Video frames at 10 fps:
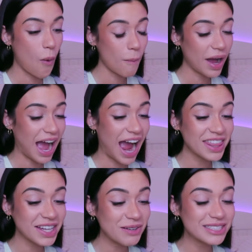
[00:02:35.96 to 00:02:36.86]
Oh my, I
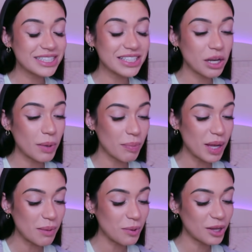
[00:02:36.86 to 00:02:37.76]
thought it was just gonna be
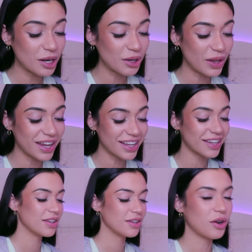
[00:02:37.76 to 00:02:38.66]
people that are, like,
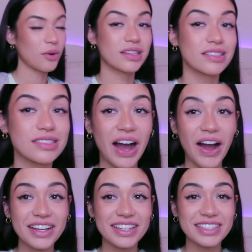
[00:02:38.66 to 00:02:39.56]
you know, in the
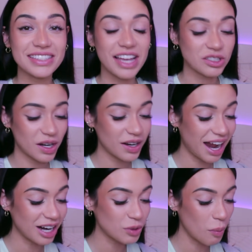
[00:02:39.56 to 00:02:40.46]
talking stage, not an
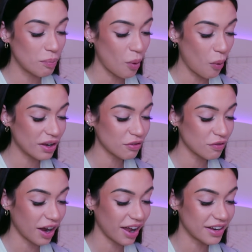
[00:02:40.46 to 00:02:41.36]
actual
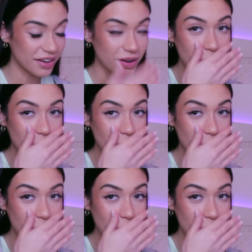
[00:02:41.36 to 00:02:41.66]
boyfriend.